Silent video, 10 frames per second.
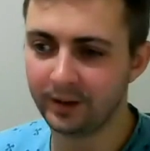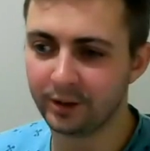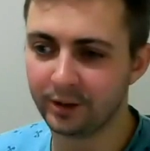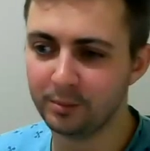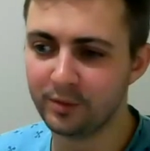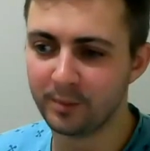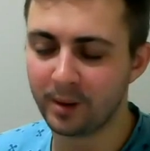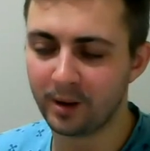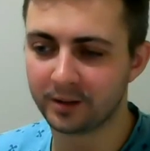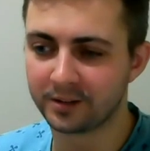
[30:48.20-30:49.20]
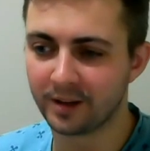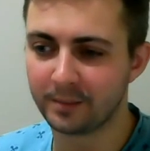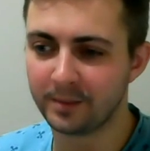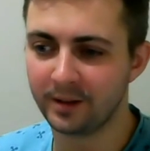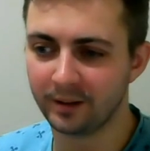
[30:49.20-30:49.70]
You can do parts. Does
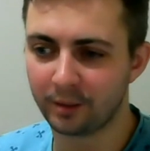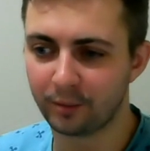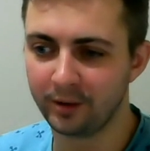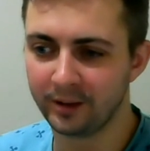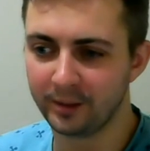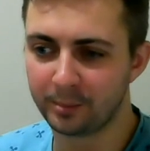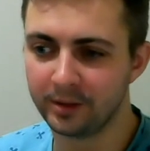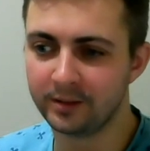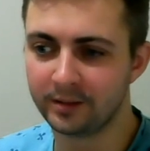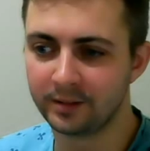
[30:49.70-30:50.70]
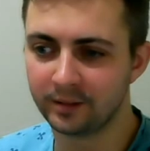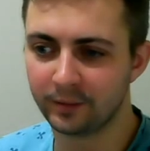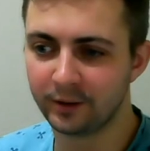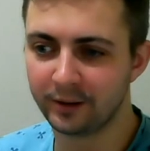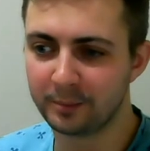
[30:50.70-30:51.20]
that mean you can 3D print a
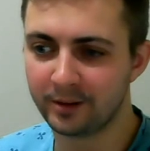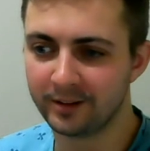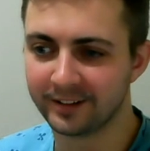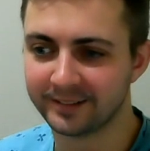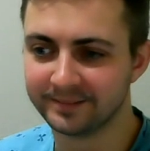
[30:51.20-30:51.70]
3D printer?